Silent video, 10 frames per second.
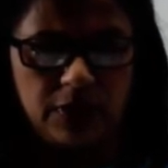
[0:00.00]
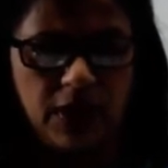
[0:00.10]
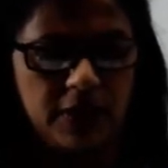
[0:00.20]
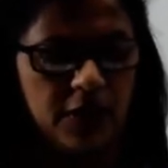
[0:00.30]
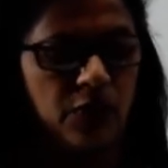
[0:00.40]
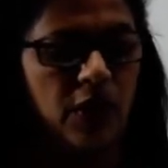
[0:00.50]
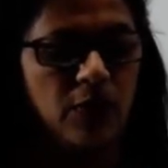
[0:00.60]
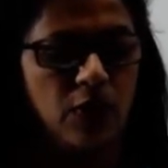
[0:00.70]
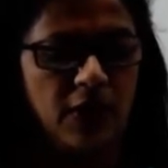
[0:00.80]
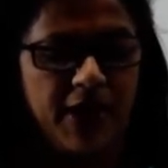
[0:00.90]
Yeah, there is one
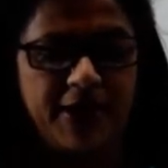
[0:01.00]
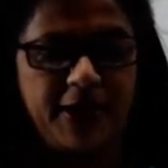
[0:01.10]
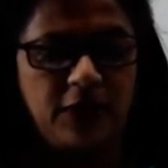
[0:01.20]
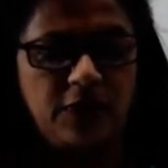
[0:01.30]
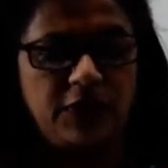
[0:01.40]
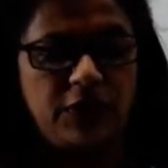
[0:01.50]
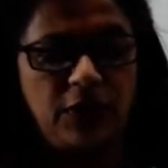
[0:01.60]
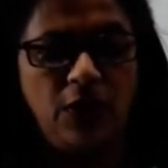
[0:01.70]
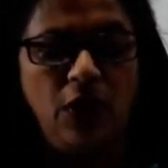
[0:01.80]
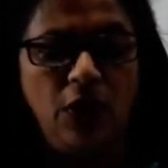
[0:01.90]
more, 18th question.
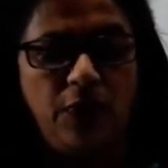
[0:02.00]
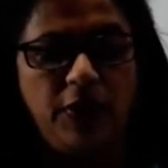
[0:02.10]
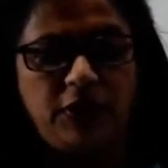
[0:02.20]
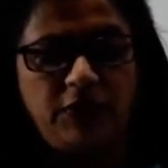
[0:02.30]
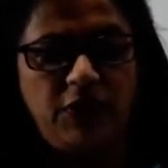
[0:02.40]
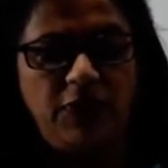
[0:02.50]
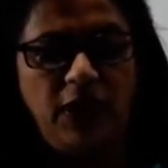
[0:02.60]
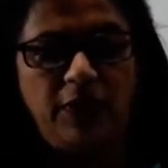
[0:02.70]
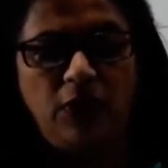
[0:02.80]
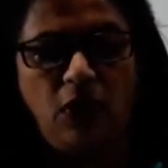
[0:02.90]
Which of the
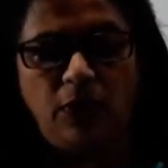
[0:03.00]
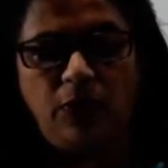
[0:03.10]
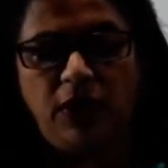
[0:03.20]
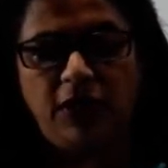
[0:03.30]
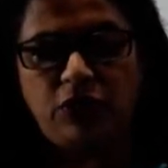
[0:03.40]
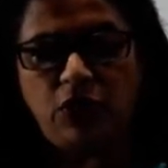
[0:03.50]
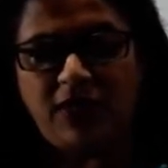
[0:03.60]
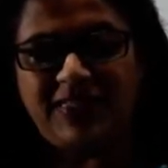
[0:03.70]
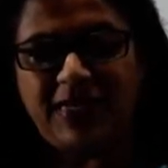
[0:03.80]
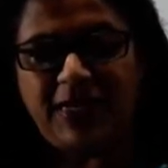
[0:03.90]
following hormone is
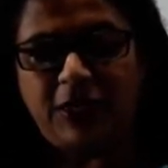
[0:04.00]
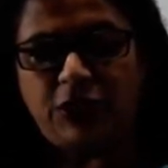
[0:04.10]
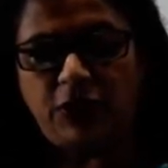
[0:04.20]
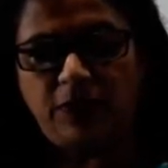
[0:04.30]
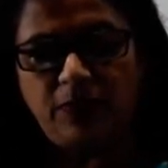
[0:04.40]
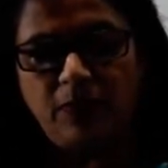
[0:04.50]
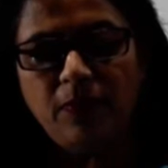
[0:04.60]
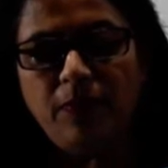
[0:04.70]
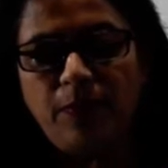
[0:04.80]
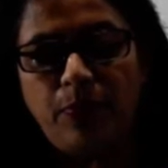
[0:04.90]
not secretion
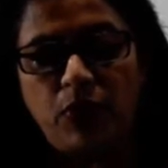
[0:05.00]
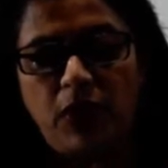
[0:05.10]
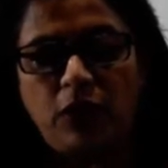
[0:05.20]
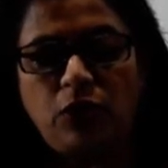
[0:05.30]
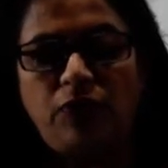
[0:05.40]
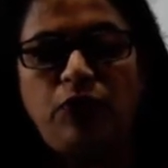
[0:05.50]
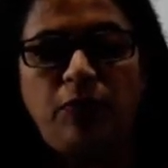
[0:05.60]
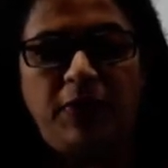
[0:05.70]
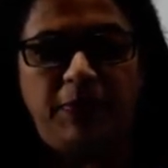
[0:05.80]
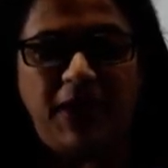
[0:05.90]
product of
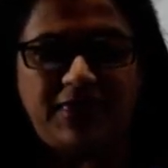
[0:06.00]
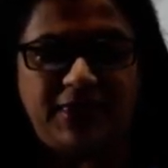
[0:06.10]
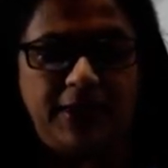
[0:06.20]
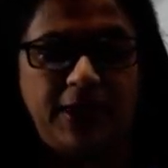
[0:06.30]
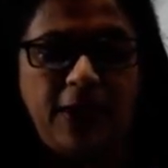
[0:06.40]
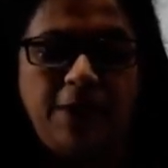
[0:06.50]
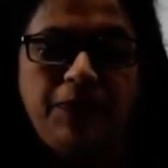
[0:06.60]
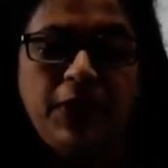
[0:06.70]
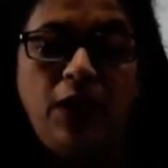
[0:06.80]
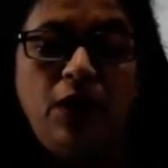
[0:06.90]
human placenta?
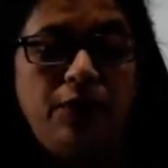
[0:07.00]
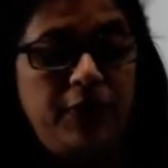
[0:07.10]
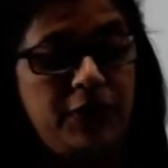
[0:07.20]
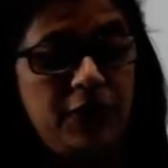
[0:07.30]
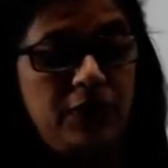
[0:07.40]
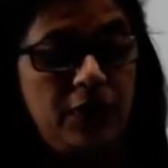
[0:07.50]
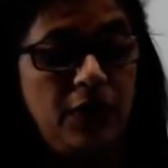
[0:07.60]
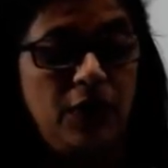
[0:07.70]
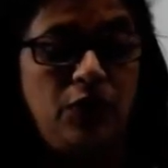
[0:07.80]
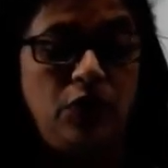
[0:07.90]
First is
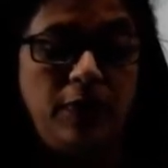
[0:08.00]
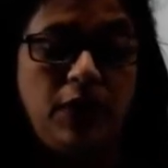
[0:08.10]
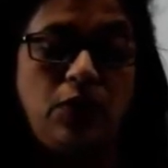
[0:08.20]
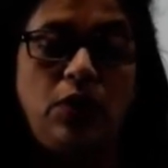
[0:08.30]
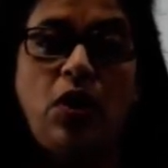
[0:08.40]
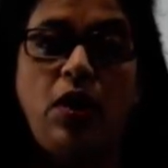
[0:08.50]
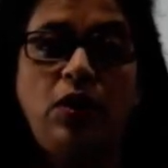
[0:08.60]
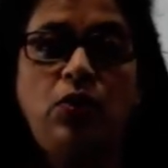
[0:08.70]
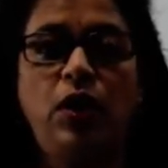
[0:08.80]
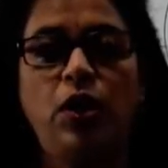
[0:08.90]
human
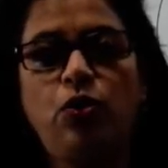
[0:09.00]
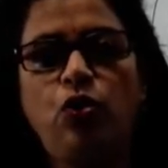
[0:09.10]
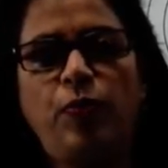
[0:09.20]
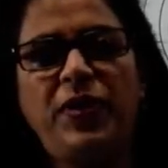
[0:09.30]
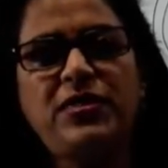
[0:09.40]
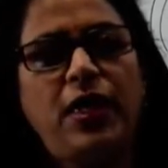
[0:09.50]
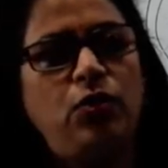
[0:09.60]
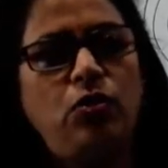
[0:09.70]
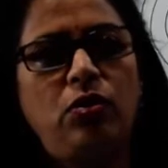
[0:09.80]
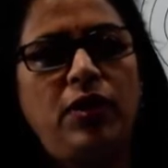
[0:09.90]
chorionic gonadotropins. I
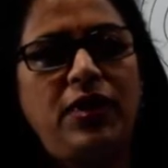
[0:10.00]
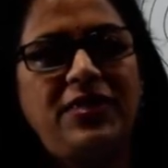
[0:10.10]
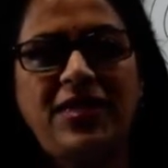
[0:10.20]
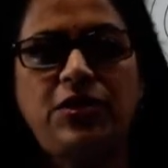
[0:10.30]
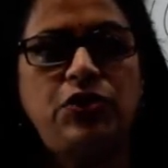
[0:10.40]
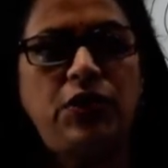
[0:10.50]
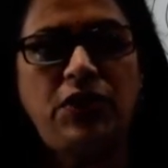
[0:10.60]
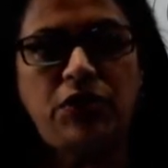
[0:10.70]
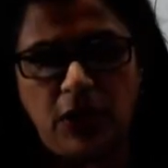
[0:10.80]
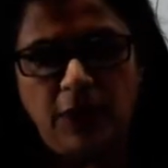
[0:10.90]
told you it is
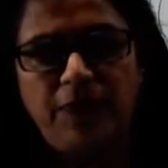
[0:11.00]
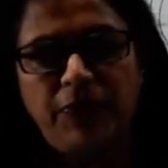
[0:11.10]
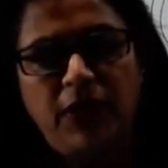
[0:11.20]
HCG.